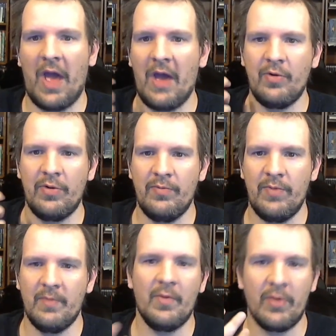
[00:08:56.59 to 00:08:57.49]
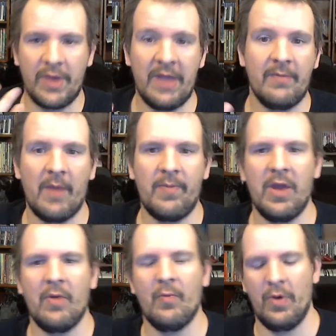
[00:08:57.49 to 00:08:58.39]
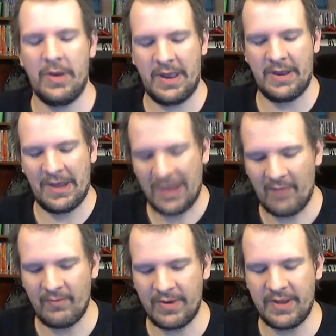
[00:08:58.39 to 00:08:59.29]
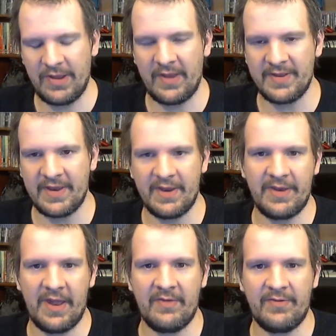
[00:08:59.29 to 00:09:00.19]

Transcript: I remember getting my PS1 and loving the cases to death,